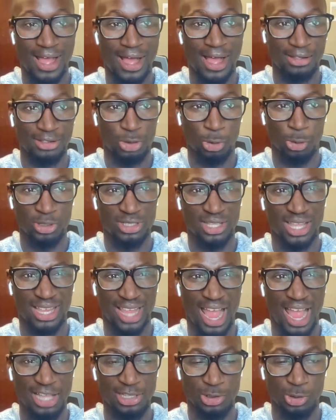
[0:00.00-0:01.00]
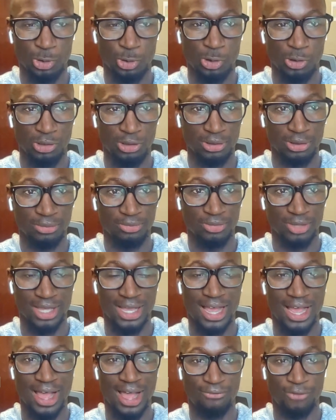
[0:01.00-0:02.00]
towards like high school,
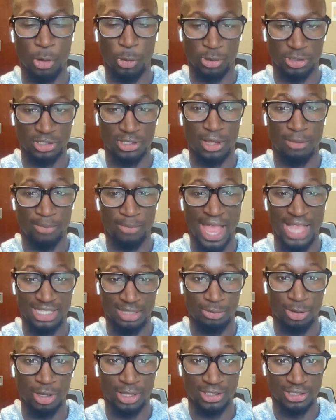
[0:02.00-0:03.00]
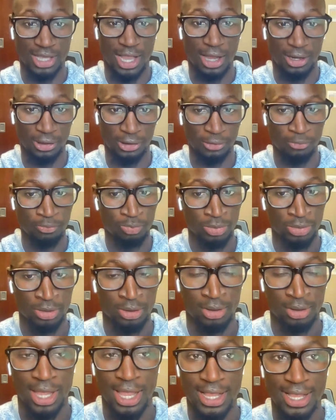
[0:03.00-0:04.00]
I focused on basketball and soccer
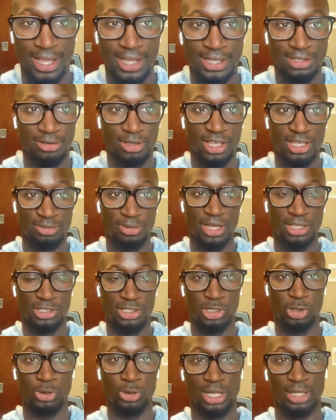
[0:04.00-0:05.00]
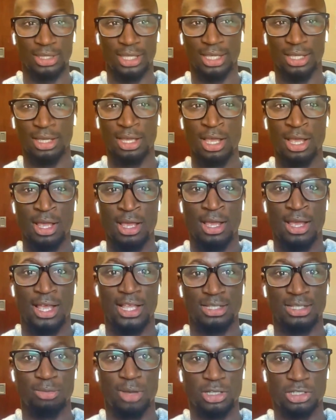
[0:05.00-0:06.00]
as my two. And I think
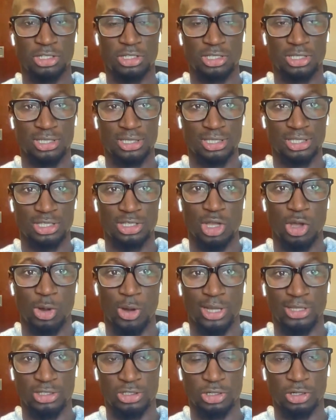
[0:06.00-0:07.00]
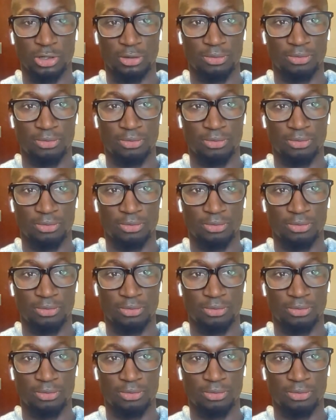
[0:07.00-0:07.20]
as much as, it took,